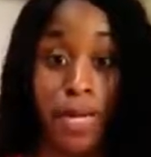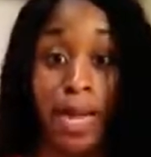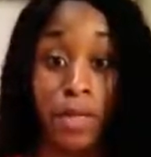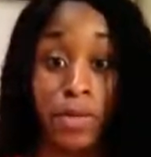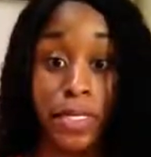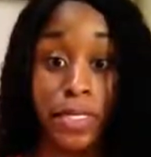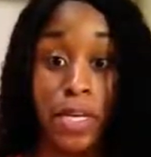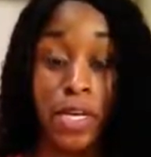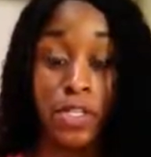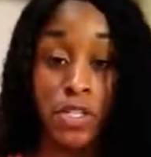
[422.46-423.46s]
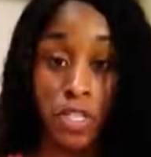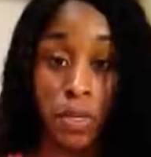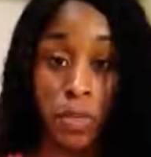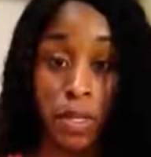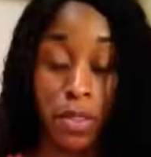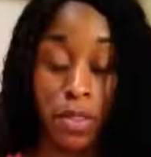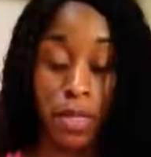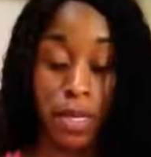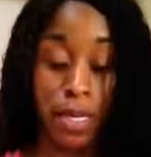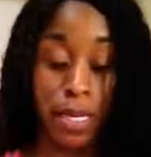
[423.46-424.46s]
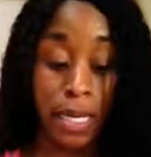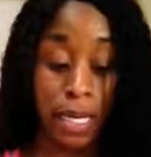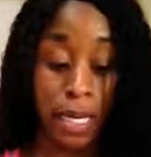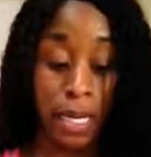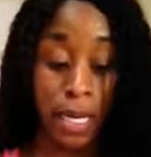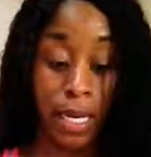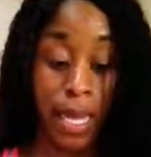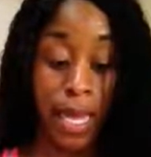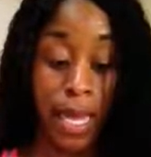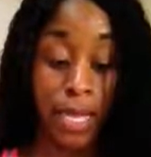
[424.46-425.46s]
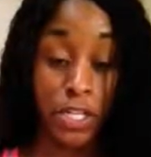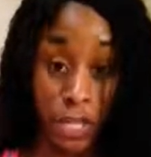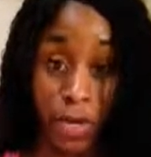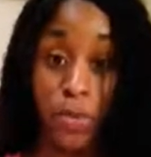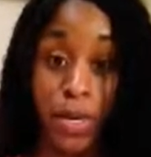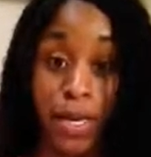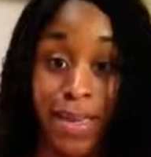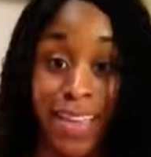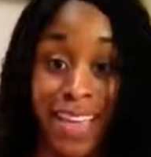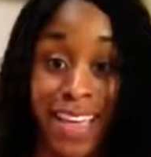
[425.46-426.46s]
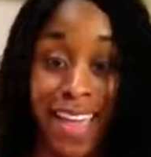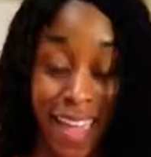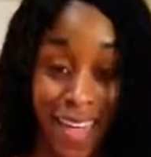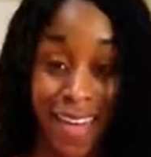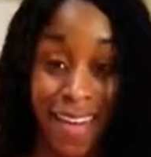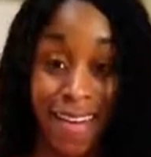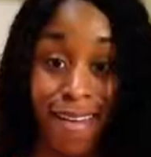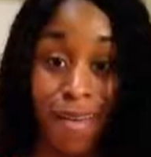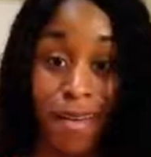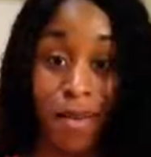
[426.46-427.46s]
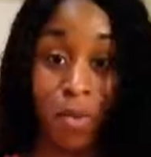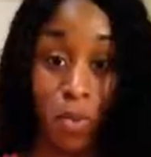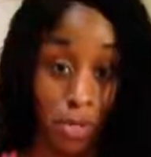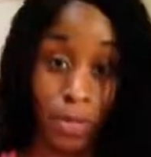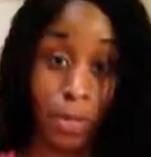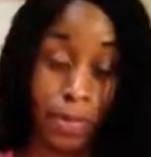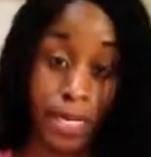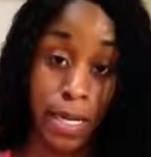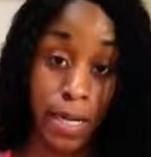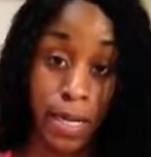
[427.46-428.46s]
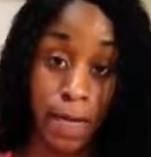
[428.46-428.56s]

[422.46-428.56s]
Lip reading: calories just with eating a chicken wing and 1 sweet potato.